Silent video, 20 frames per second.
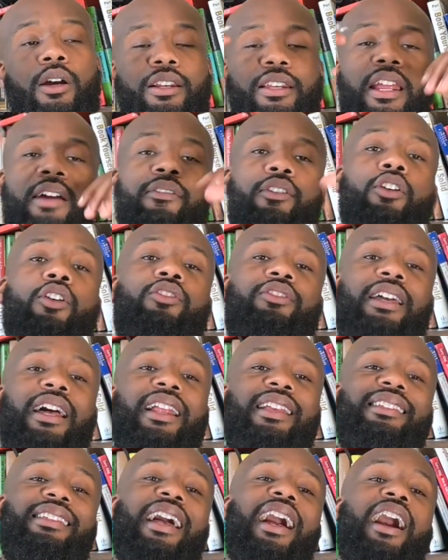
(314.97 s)
It never goes
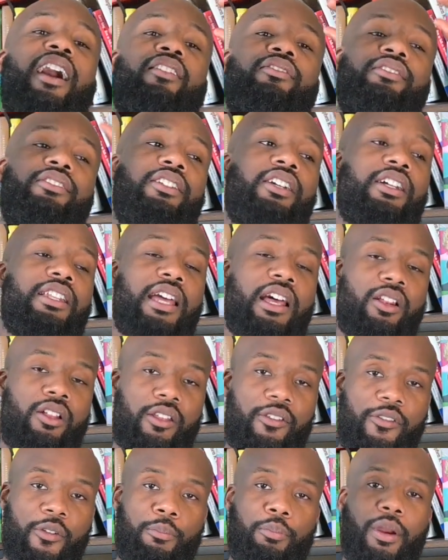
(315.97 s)
out of style. It's good not
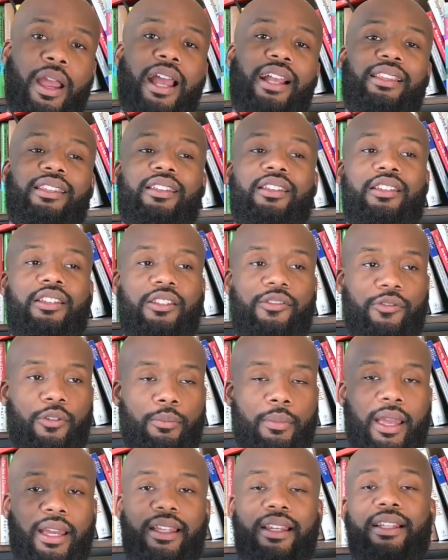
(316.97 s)
only for practice,
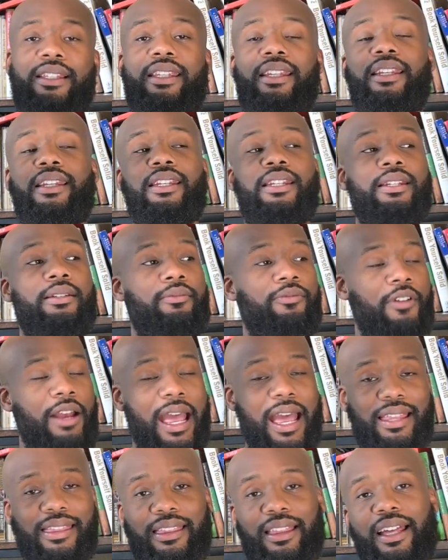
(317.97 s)
for making a team, for
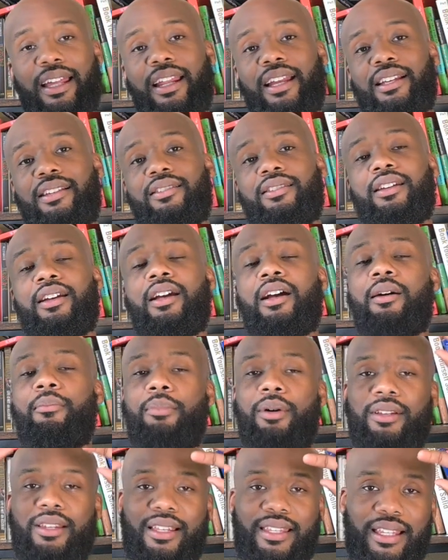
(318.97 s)
athletics,
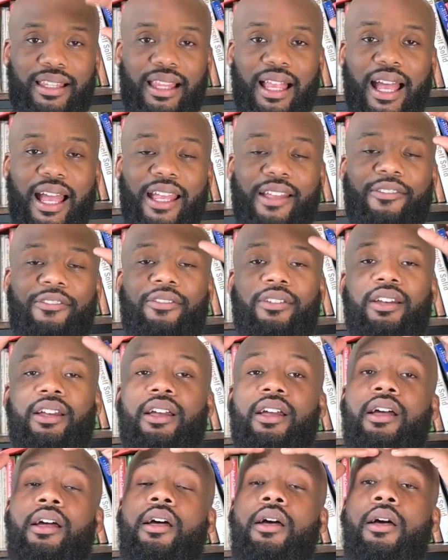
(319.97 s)
but just in life.
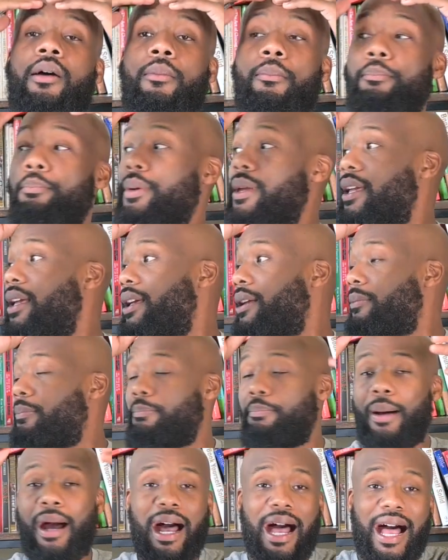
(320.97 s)
Be
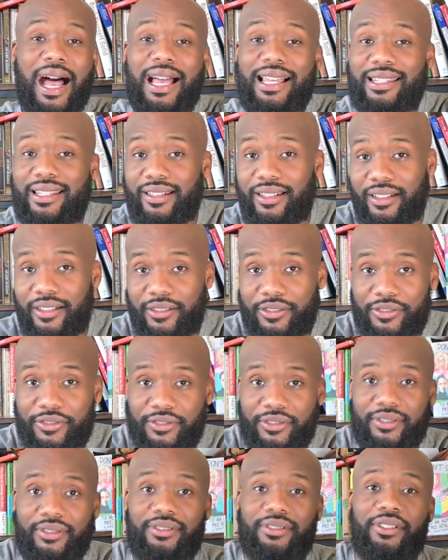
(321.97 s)

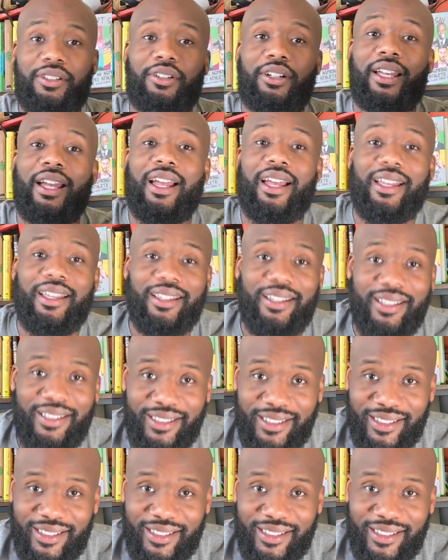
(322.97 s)
positive, okay?